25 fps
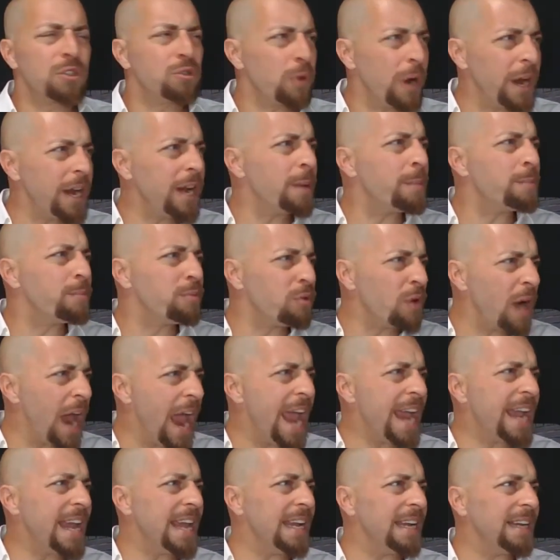straight up
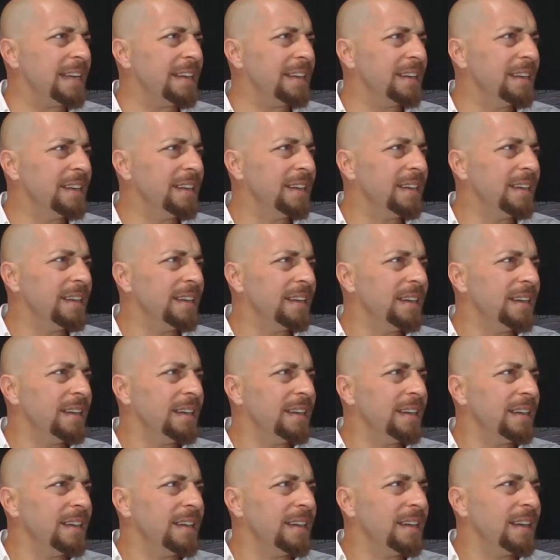bragging
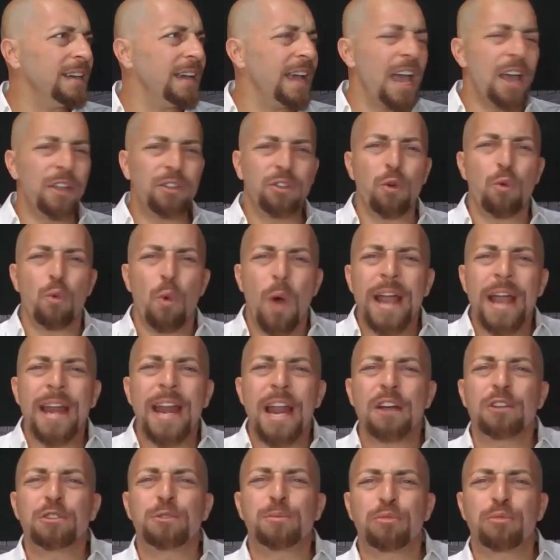at the
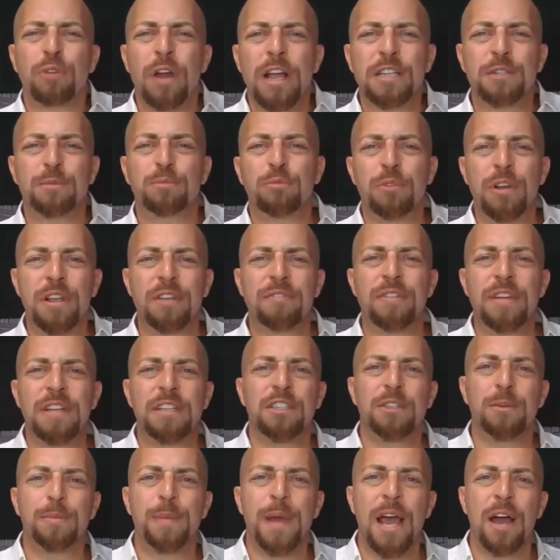White House press
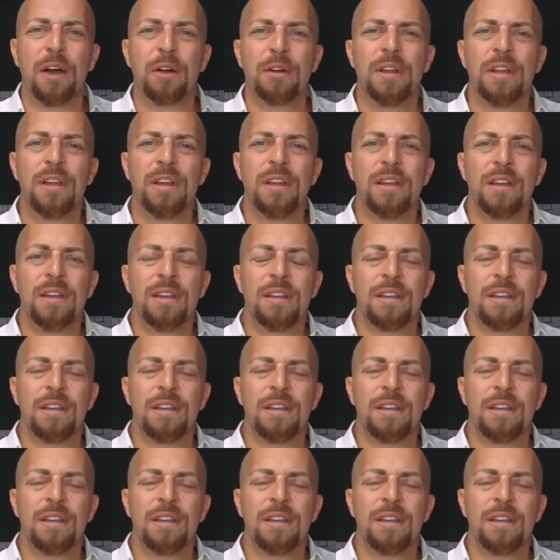briefings about